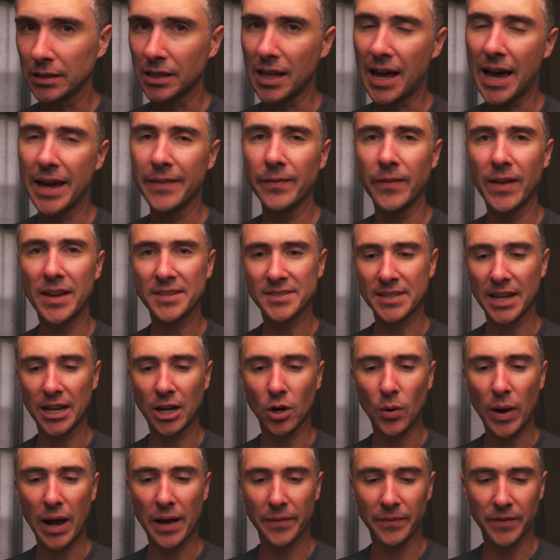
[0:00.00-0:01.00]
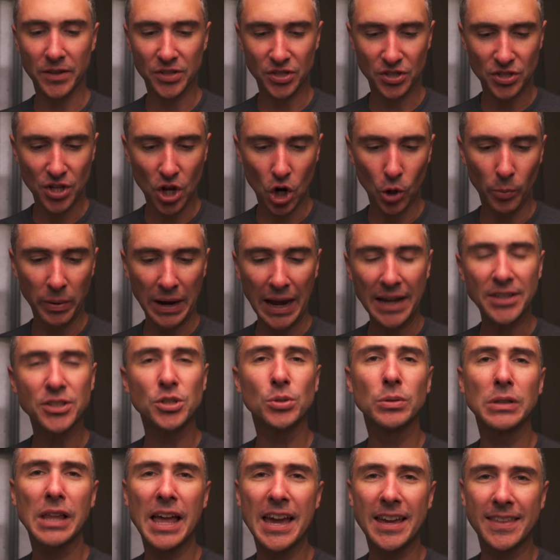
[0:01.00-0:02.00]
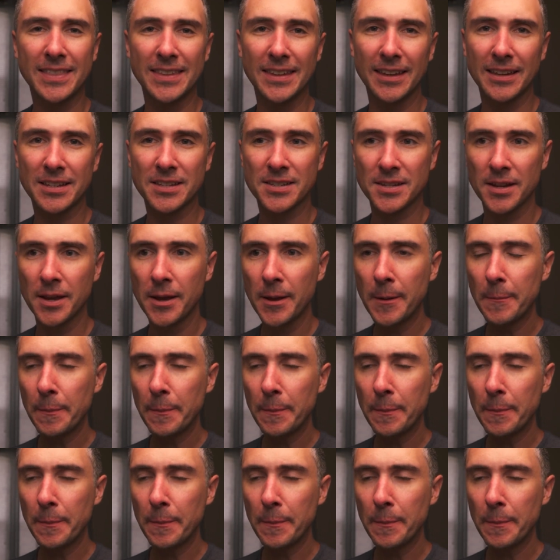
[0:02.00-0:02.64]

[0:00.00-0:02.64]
lot unless I go out in the snow, but I do like this